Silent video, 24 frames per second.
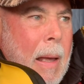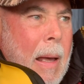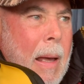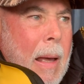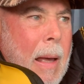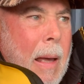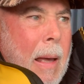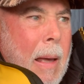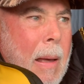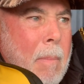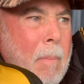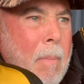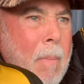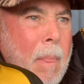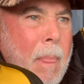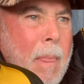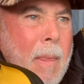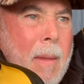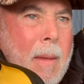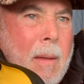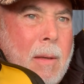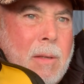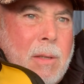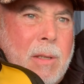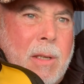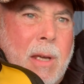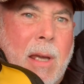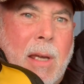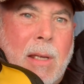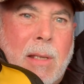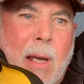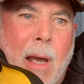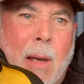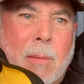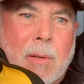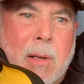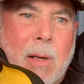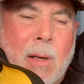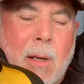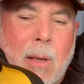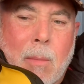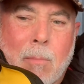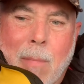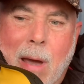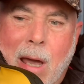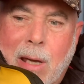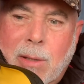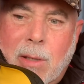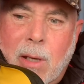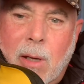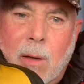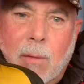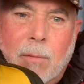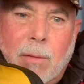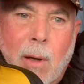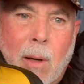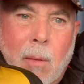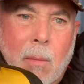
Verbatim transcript: Um, sea's absolutely massive.